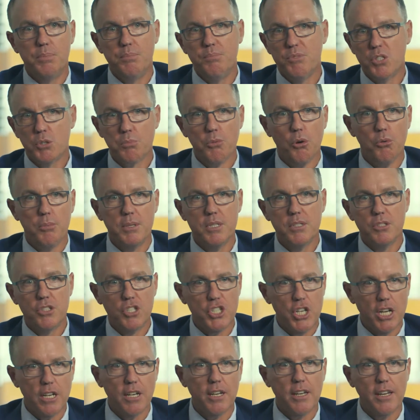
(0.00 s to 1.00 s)
small business
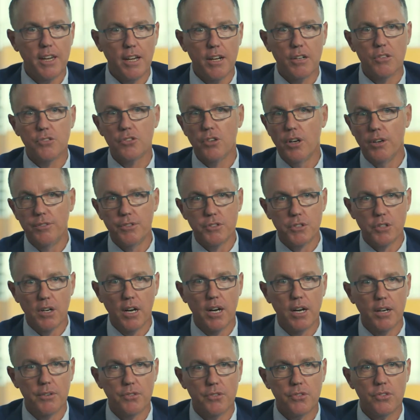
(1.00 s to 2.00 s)
check accounts,
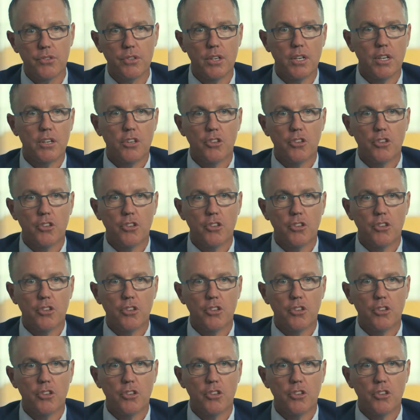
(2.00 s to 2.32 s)
overdrafts,